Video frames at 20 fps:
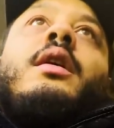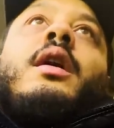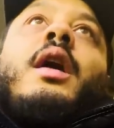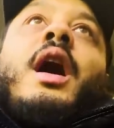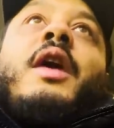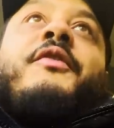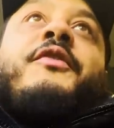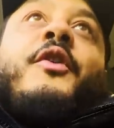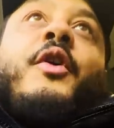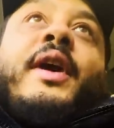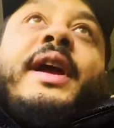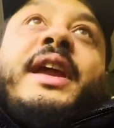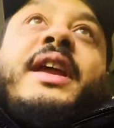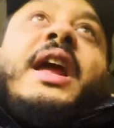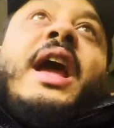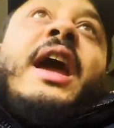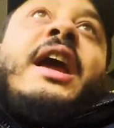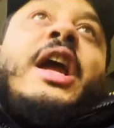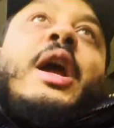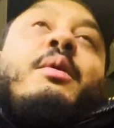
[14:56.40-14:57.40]
I thought
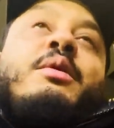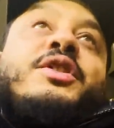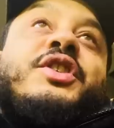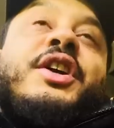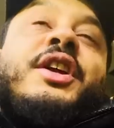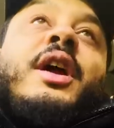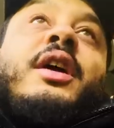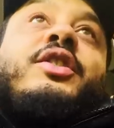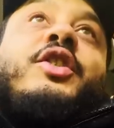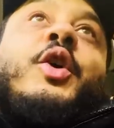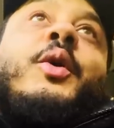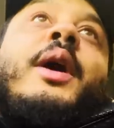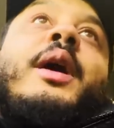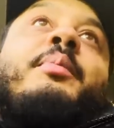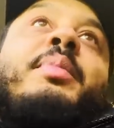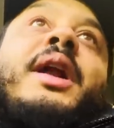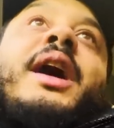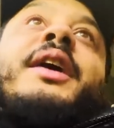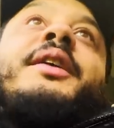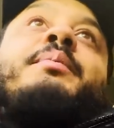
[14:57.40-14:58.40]
Nketiah was going to do it,
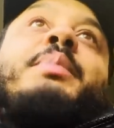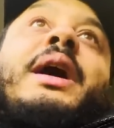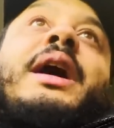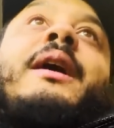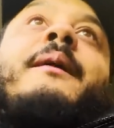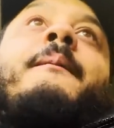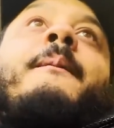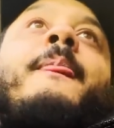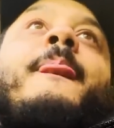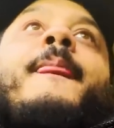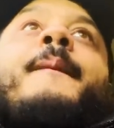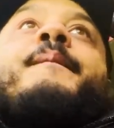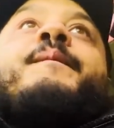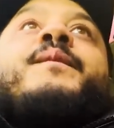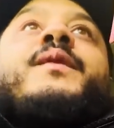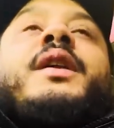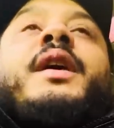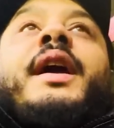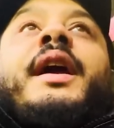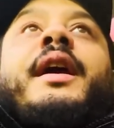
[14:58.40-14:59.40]
blood, but
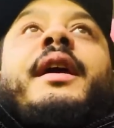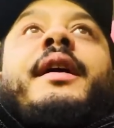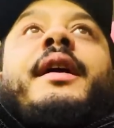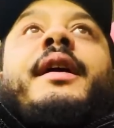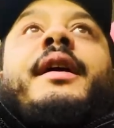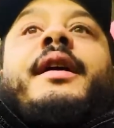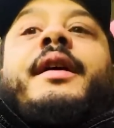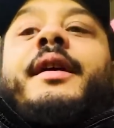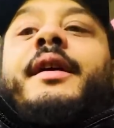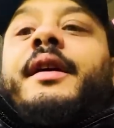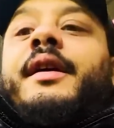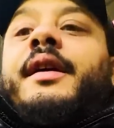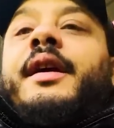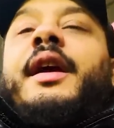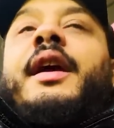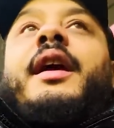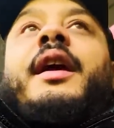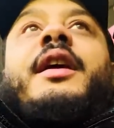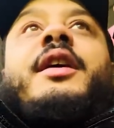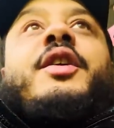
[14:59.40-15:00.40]

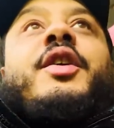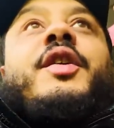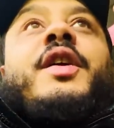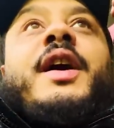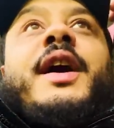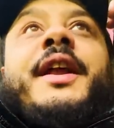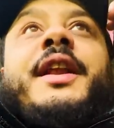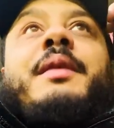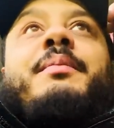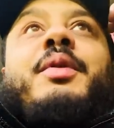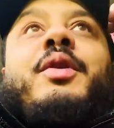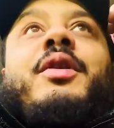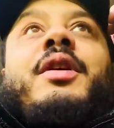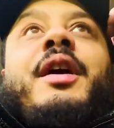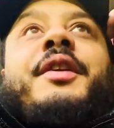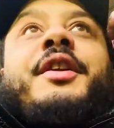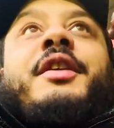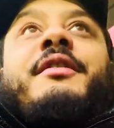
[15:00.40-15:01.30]
he couldn't get the ball under